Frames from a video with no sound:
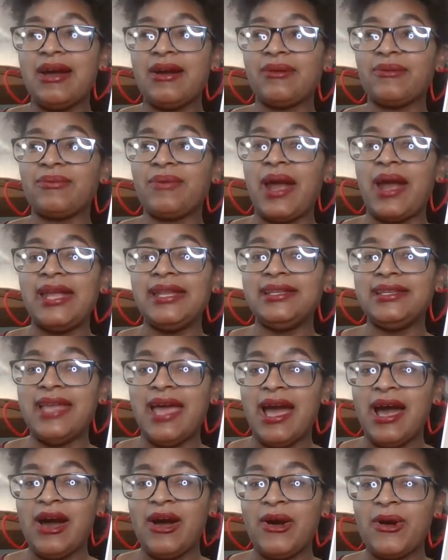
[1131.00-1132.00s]
right
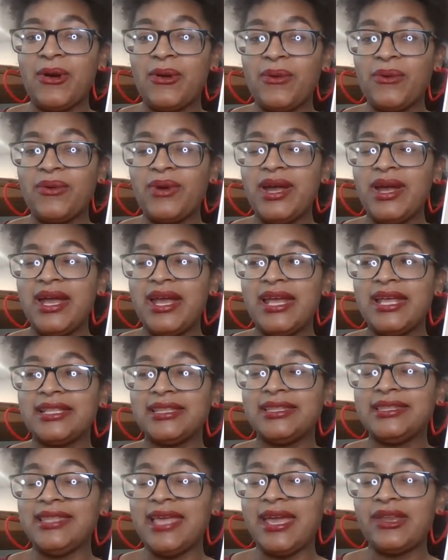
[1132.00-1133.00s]
now,
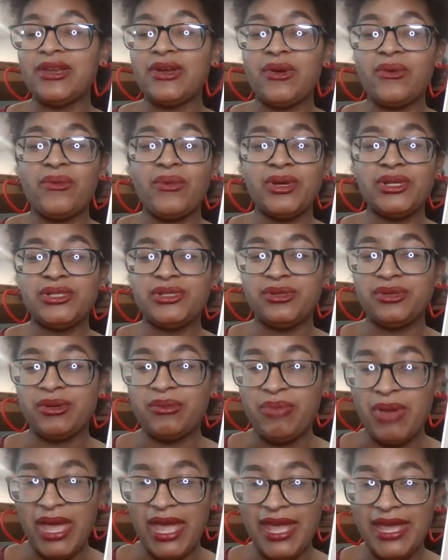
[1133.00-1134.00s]
they don't want you to
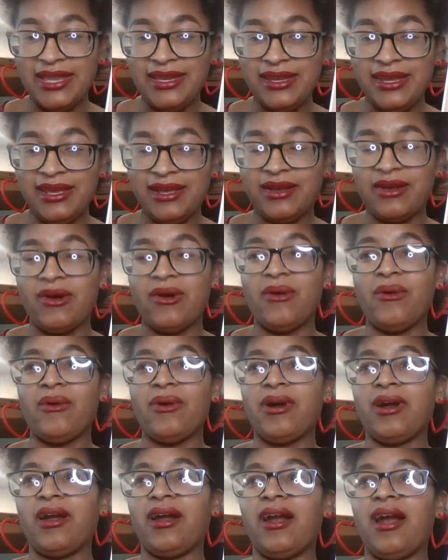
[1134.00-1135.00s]
panic
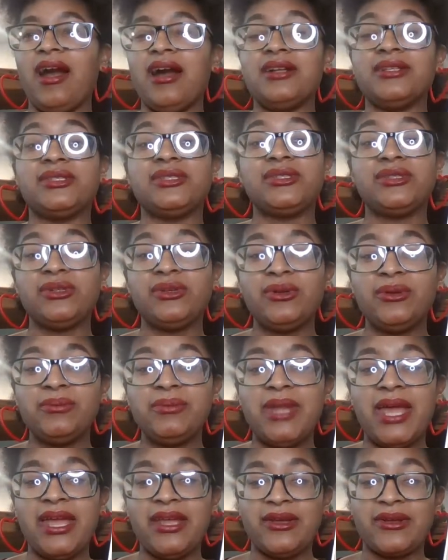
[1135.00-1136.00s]
or assume
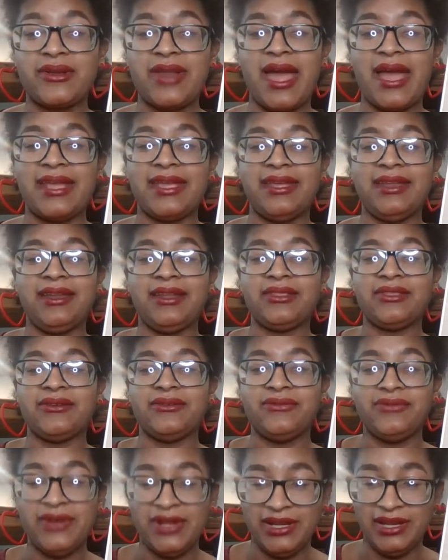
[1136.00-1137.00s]
that you're not getting the
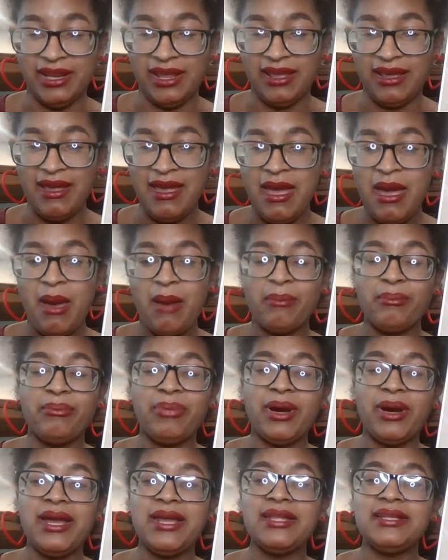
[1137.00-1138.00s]
funding.
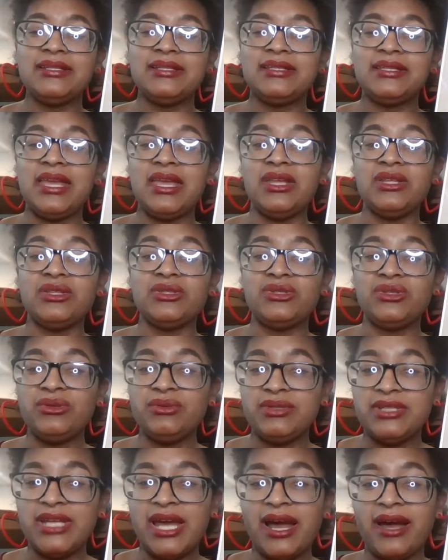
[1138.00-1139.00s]
But in due
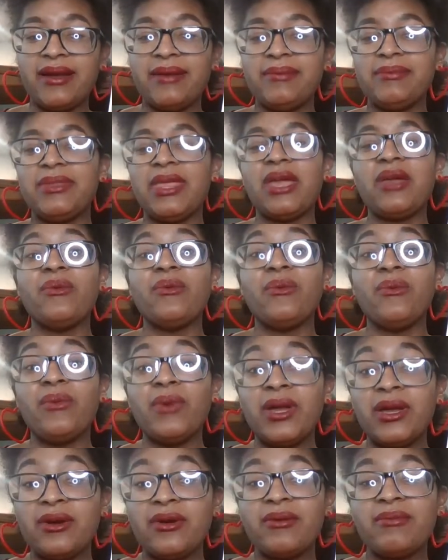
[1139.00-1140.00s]
time, they
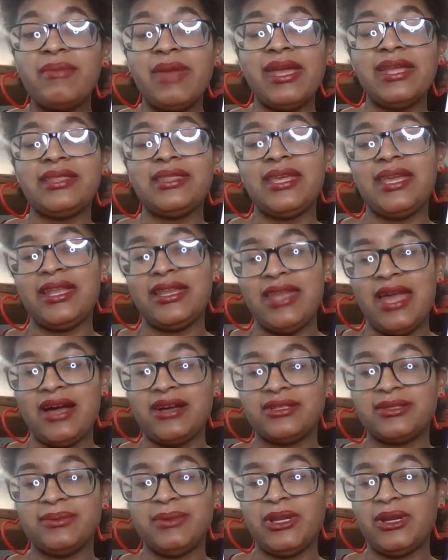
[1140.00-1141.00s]
will make the
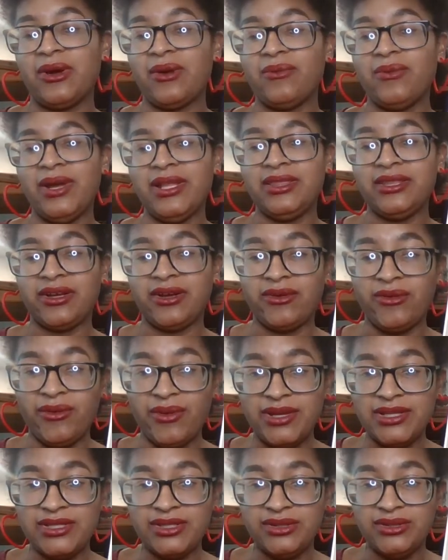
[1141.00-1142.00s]
announcement on what they're
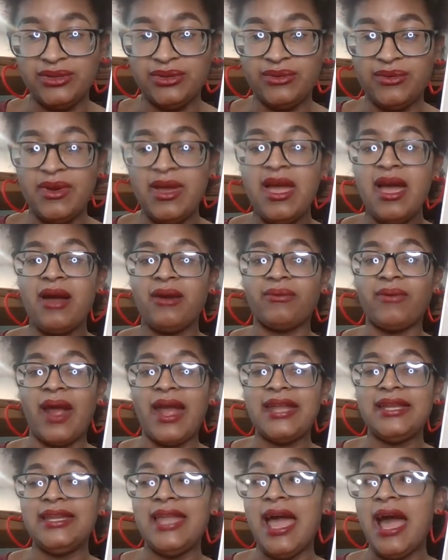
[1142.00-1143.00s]
going to do.
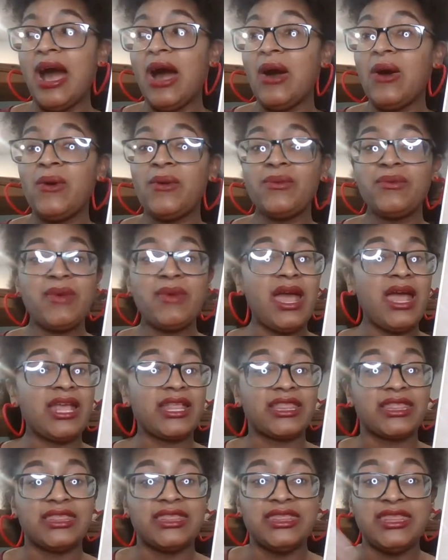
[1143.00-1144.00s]
Right now,
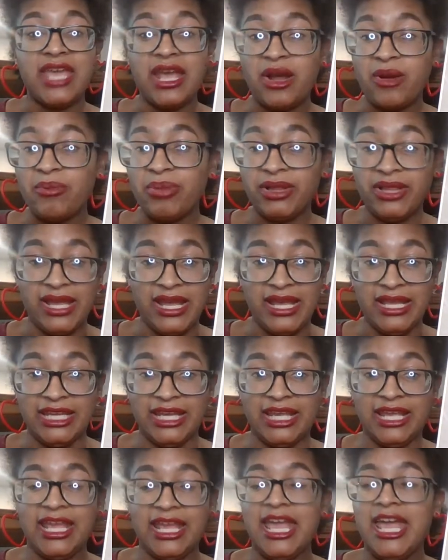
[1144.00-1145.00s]
they're
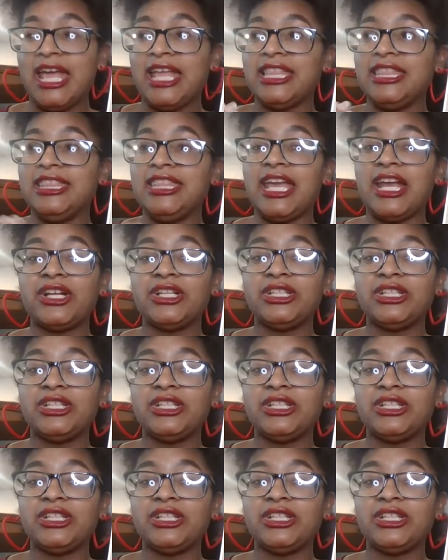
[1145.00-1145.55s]
planning, they're